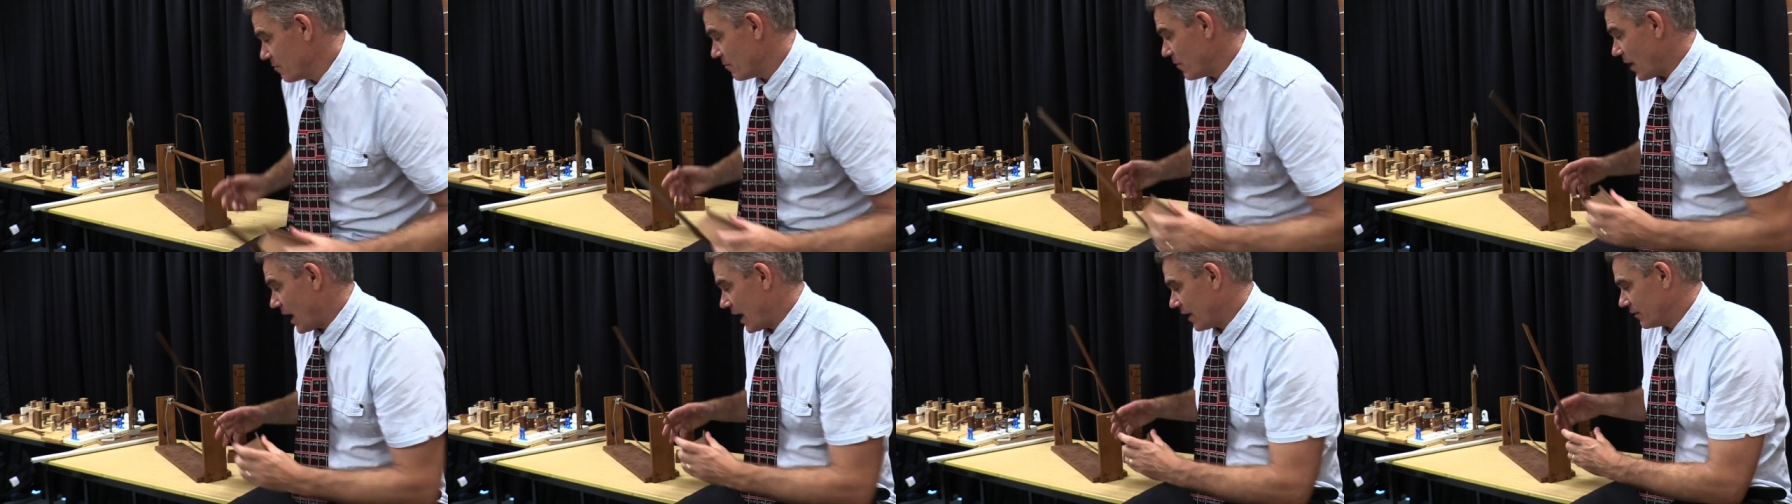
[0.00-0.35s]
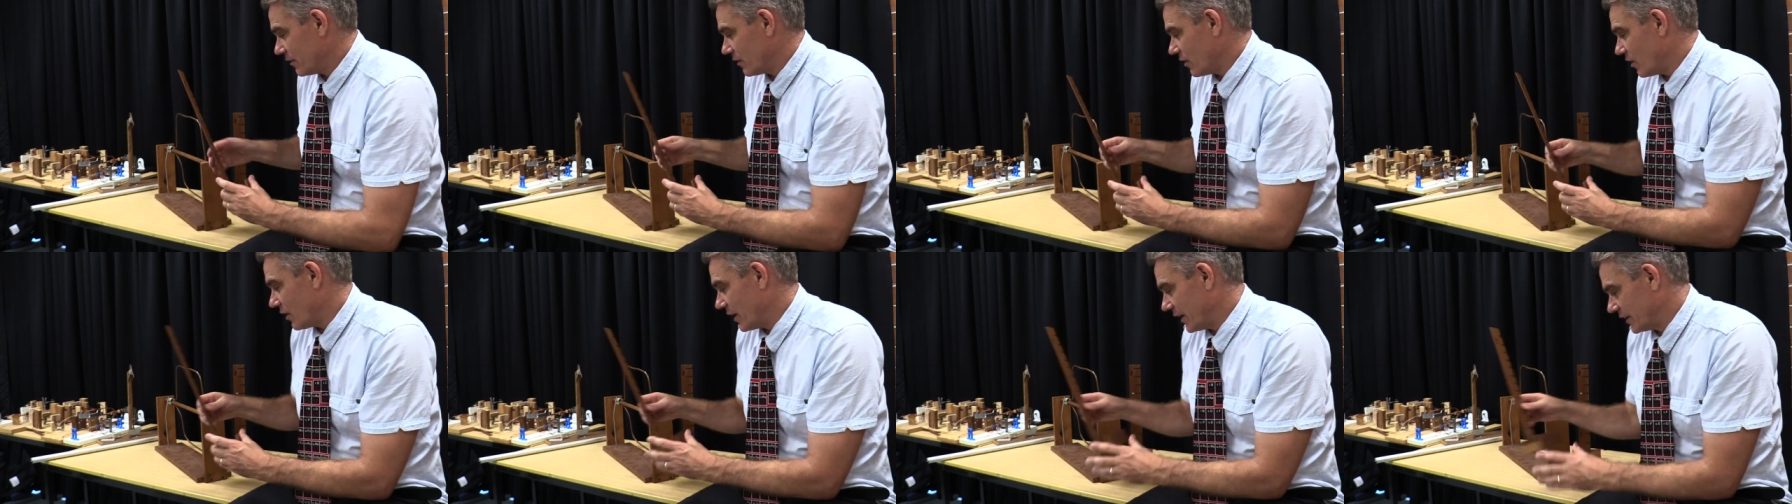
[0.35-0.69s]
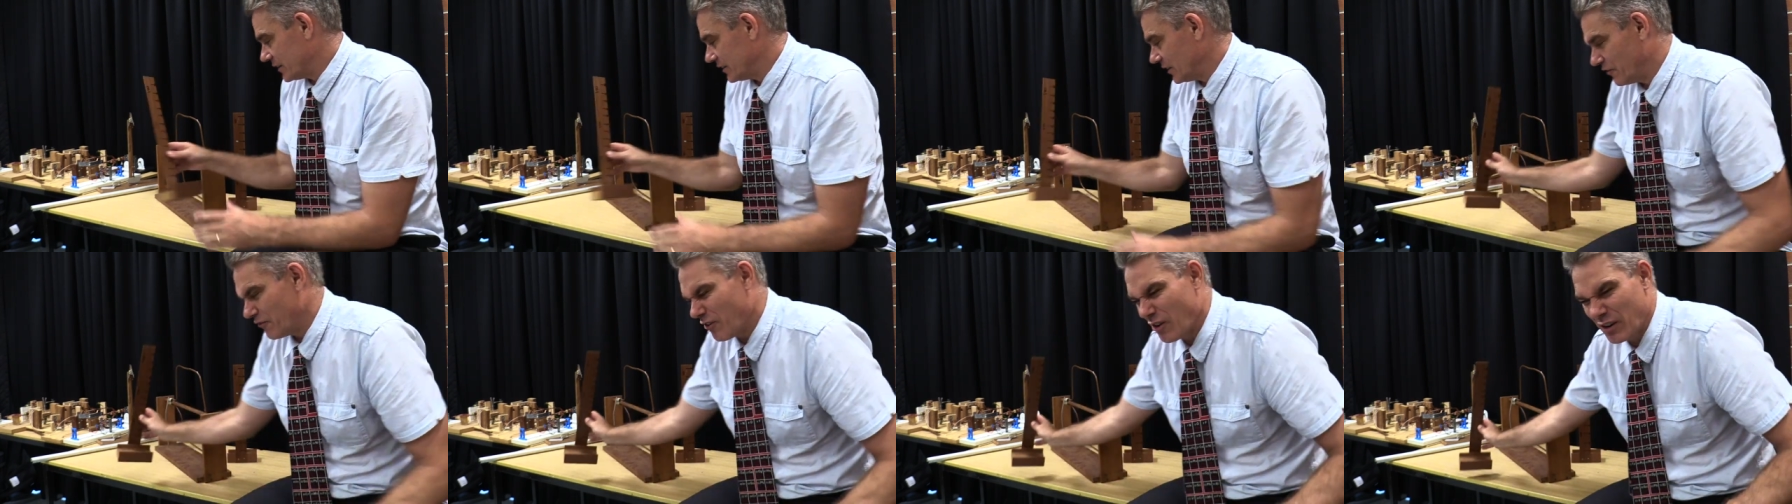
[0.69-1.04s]
But I
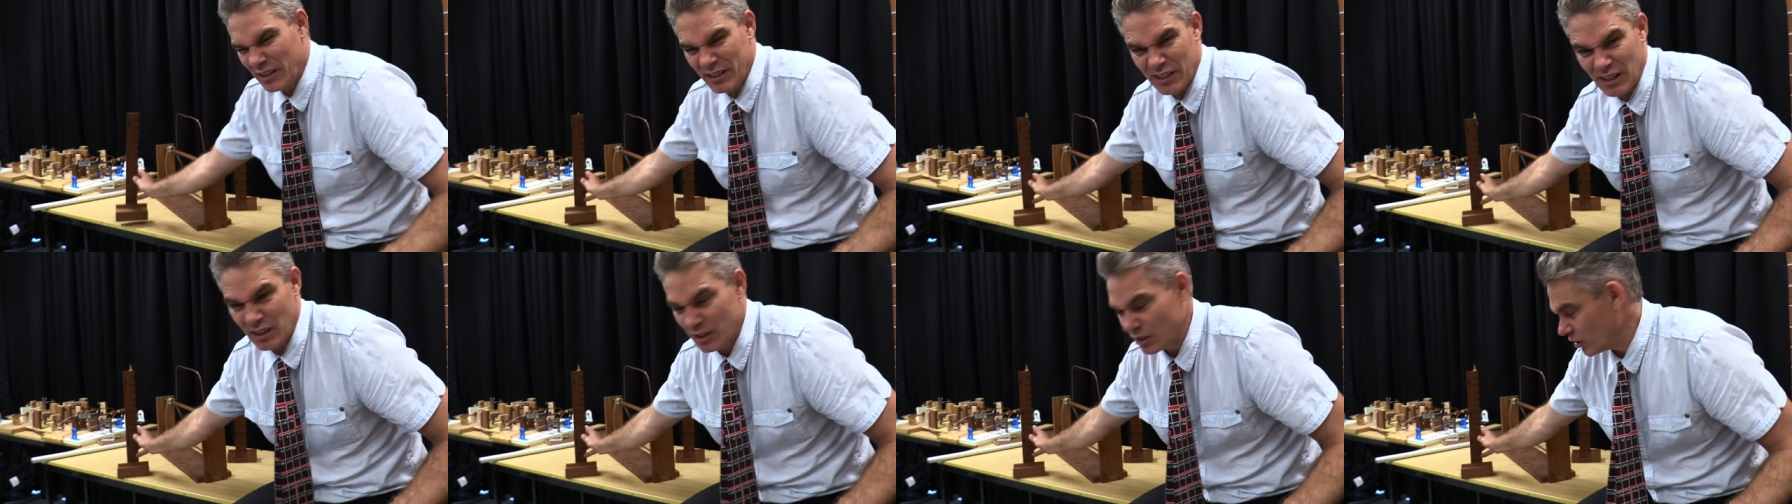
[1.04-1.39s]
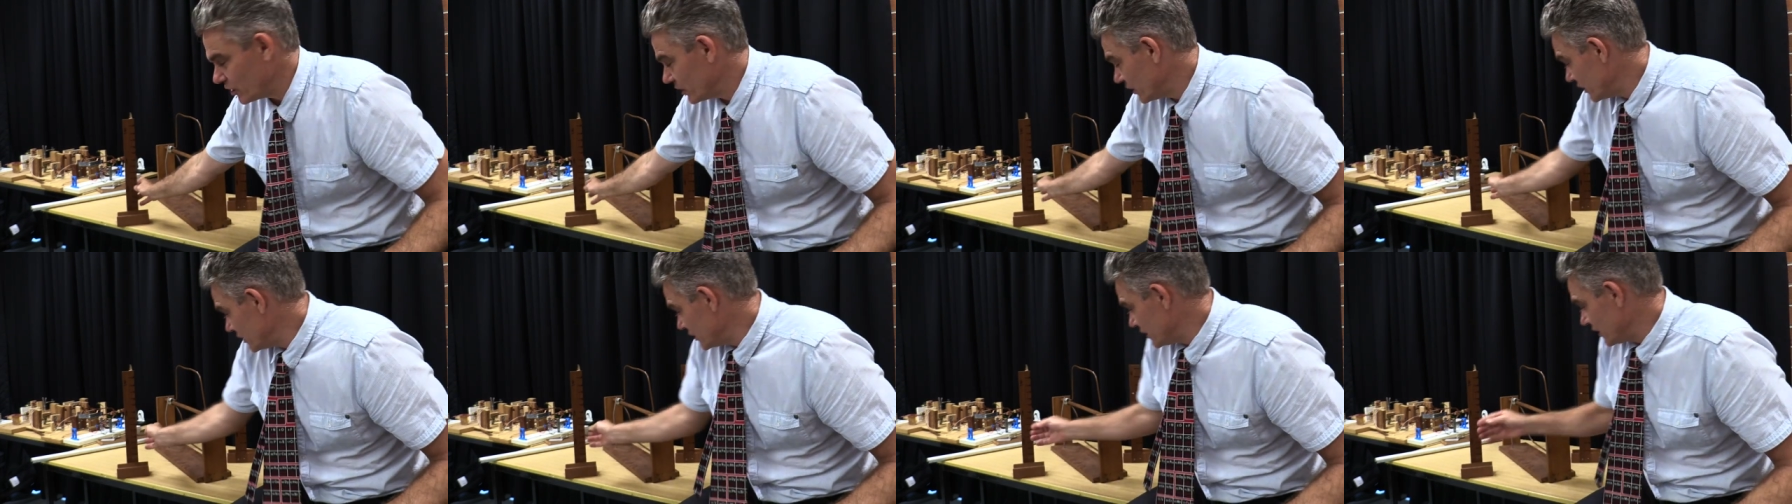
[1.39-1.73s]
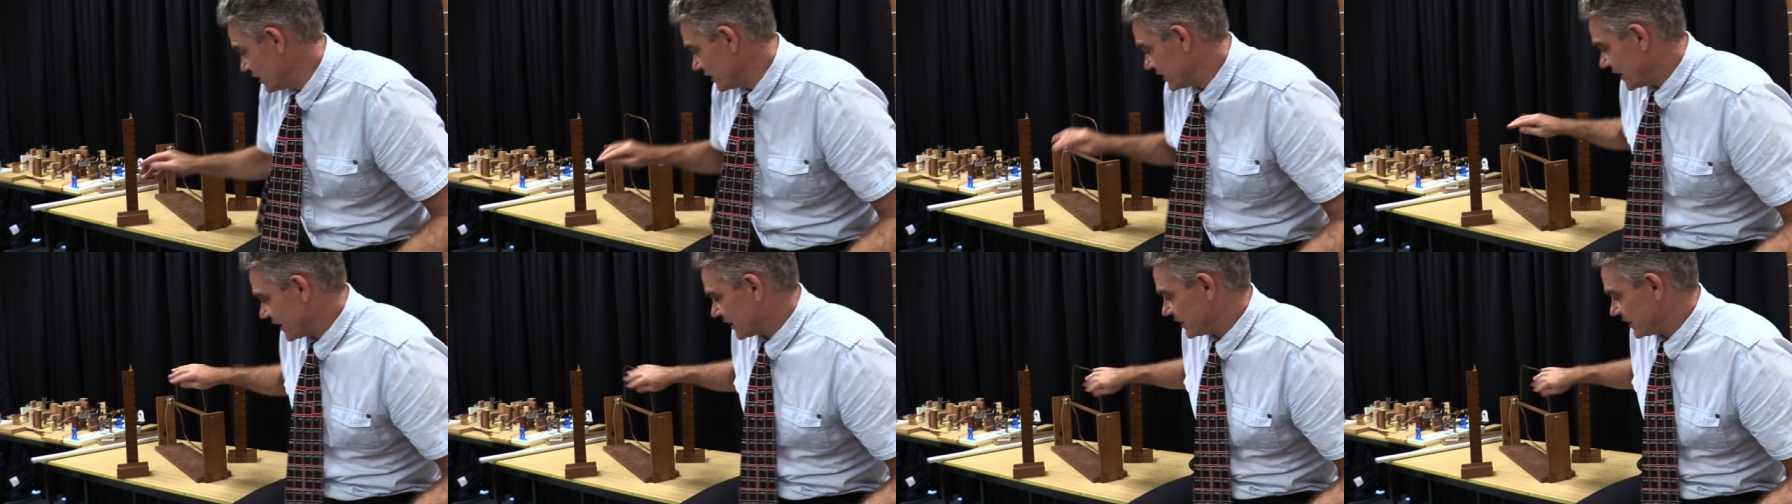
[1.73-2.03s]
actually find it a lot easier to